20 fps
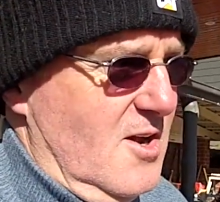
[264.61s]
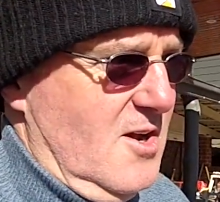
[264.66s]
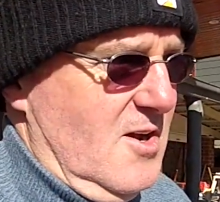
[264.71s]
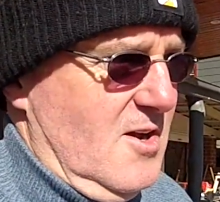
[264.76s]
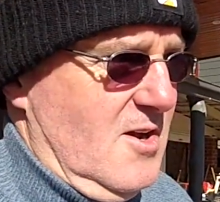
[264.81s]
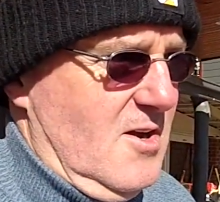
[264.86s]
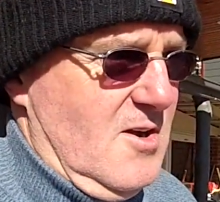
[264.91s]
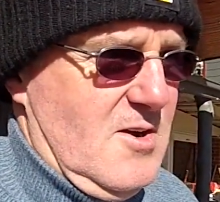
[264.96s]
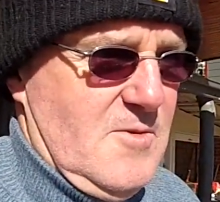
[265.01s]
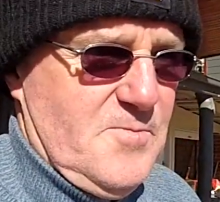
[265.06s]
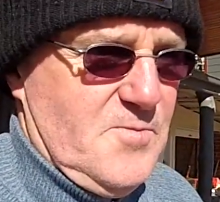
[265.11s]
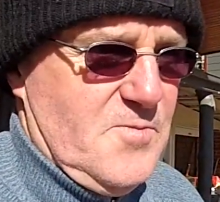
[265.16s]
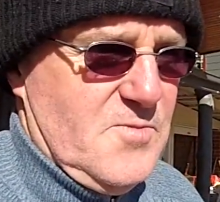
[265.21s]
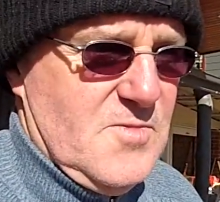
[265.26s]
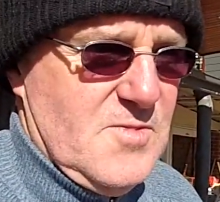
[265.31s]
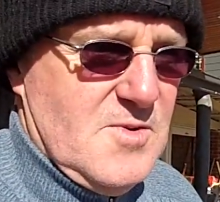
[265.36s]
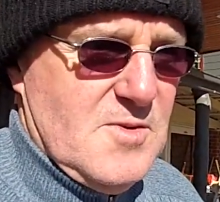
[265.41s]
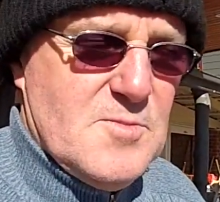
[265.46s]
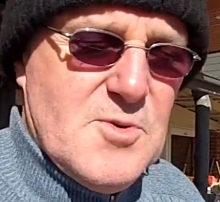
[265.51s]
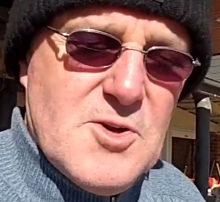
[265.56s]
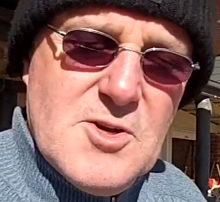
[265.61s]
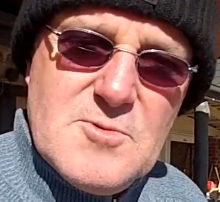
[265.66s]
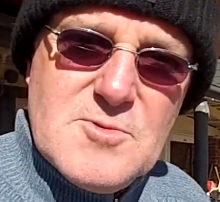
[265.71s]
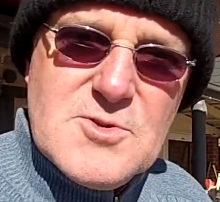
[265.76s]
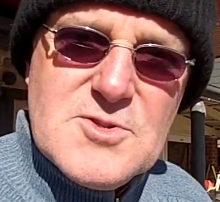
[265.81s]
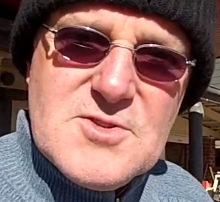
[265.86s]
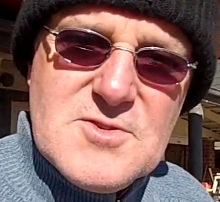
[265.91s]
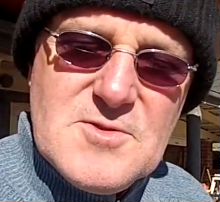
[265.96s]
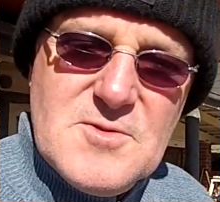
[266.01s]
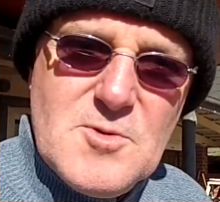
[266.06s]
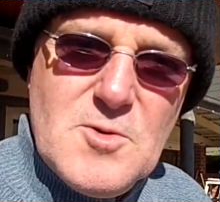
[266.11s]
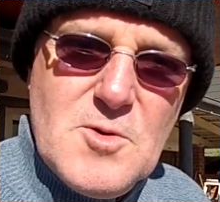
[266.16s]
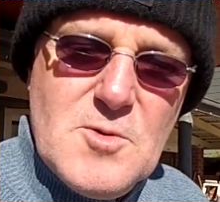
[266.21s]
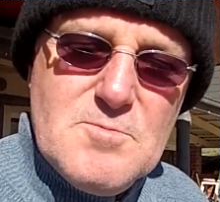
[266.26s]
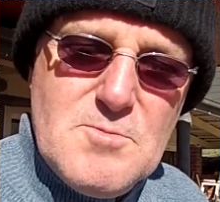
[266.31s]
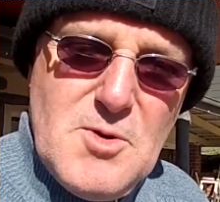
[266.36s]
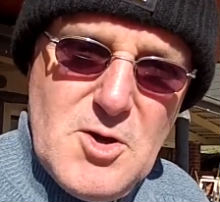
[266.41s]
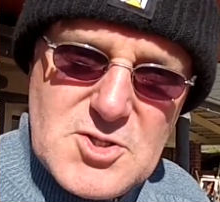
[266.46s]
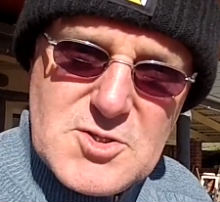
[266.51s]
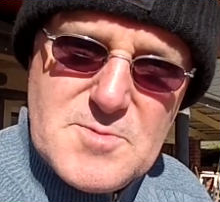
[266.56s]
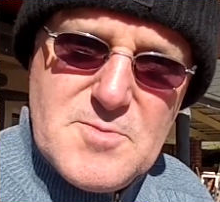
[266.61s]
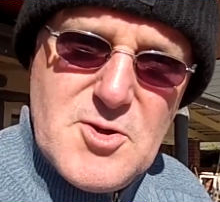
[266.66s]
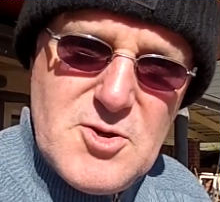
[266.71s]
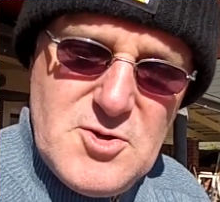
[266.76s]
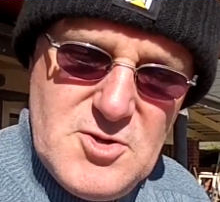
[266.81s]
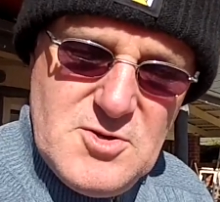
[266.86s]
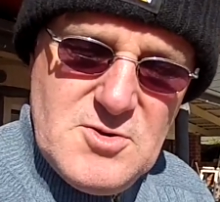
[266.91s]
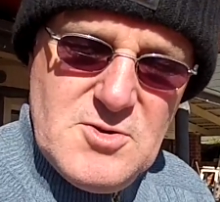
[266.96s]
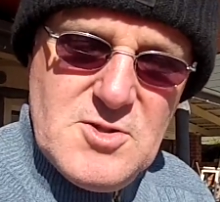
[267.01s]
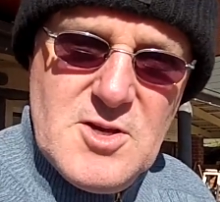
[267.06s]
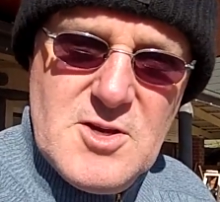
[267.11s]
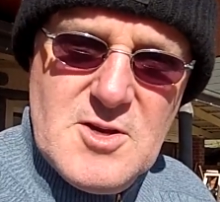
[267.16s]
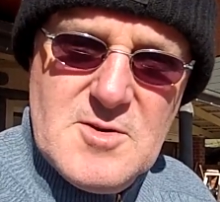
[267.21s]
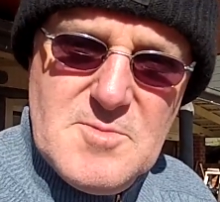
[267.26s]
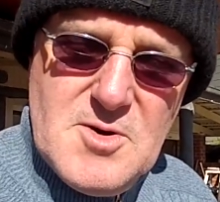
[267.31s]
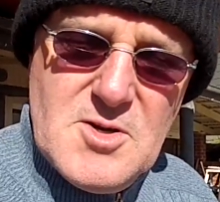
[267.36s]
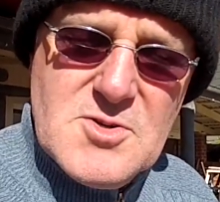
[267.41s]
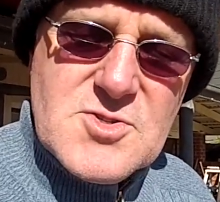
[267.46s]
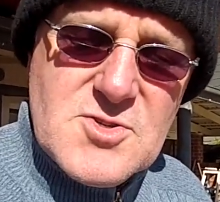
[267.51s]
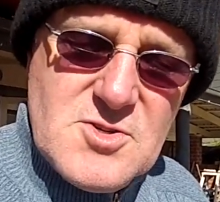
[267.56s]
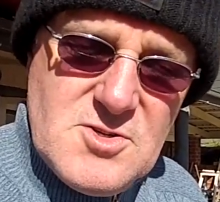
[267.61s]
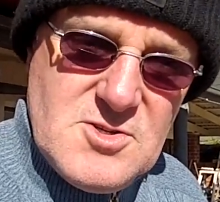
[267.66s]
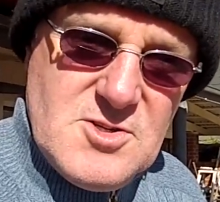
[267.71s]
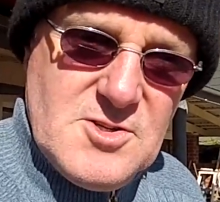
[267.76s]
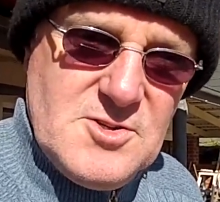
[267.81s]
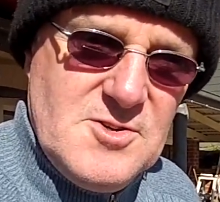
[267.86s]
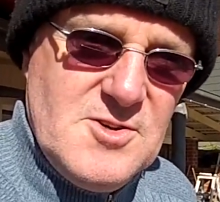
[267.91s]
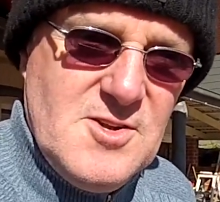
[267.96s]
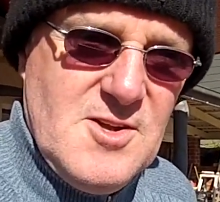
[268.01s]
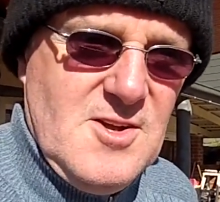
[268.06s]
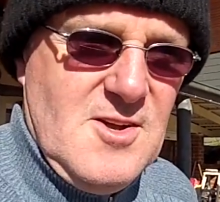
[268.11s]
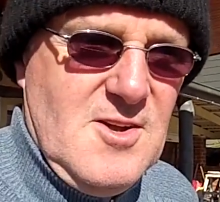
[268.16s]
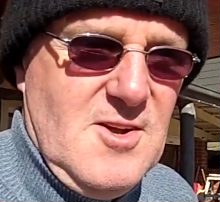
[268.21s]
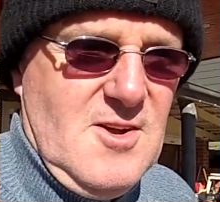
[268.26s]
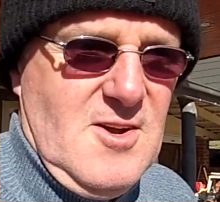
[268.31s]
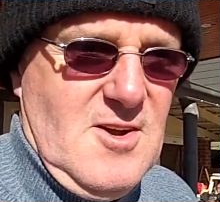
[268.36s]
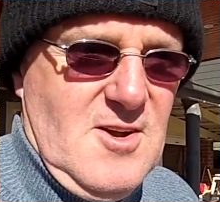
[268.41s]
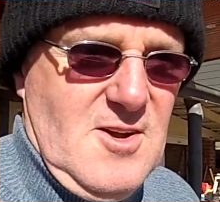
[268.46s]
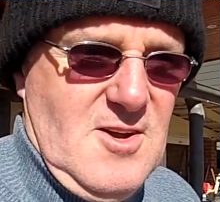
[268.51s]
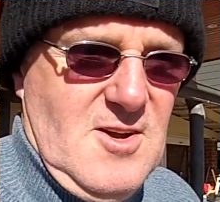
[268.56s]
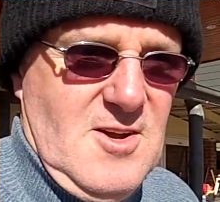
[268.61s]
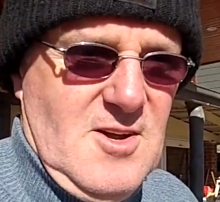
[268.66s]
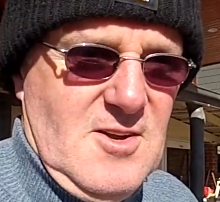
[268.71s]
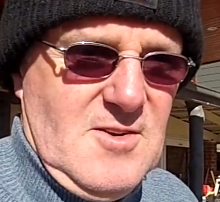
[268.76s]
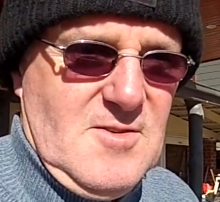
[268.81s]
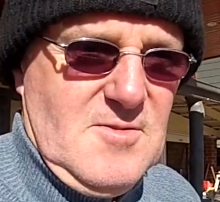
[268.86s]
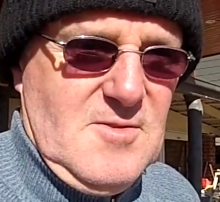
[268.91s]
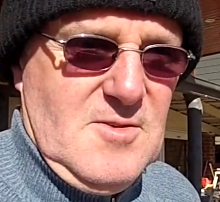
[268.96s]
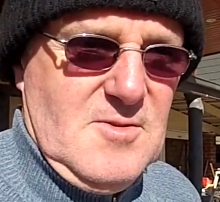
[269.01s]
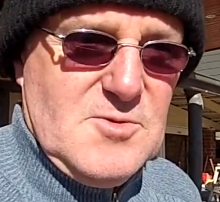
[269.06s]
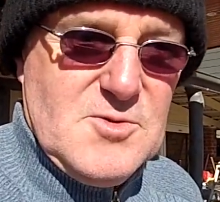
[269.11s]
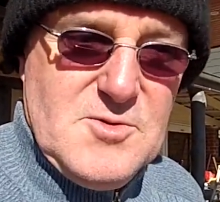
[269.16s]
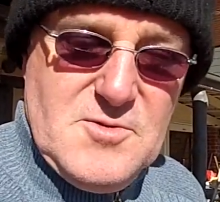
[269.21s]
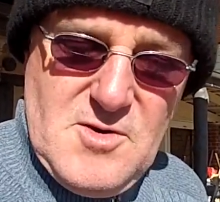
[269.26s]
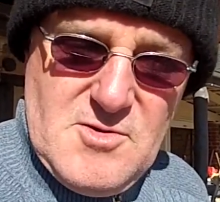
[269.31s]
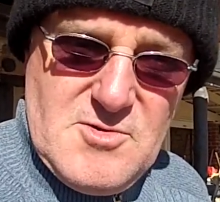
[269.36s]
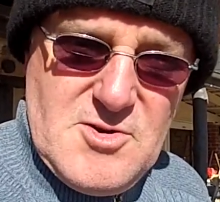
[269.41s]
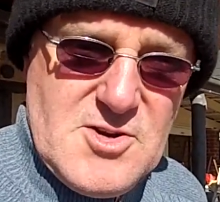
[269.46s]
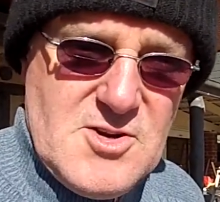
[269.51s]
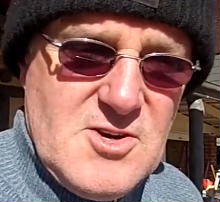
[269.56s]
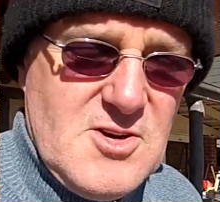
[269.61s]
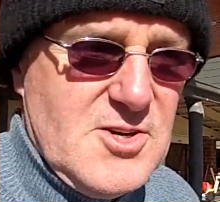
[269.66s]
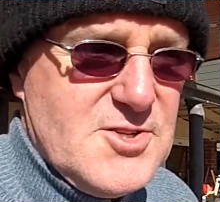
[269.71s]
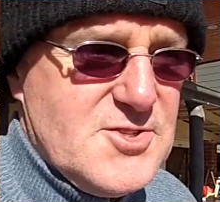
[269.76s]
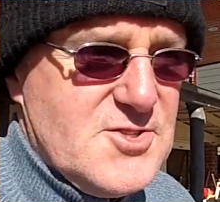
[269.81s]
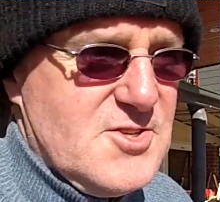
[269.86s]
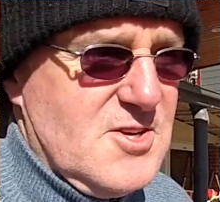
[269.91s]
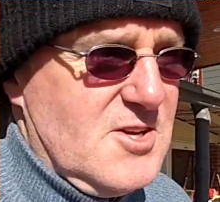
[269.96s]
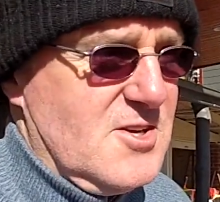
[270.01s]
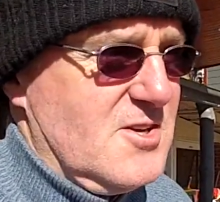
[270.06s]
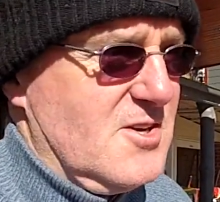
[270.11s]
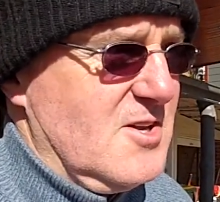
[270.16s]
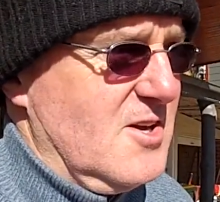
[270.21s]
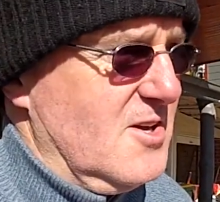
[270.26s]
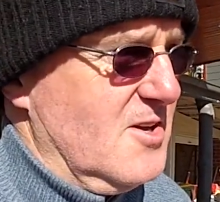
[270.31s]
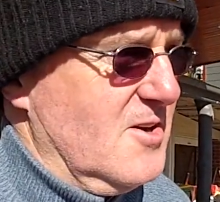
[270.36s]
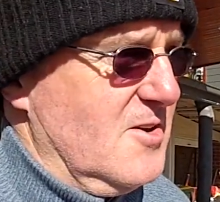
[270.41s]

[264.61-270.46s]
but it was most peculiar, most odd, and it was very nice. And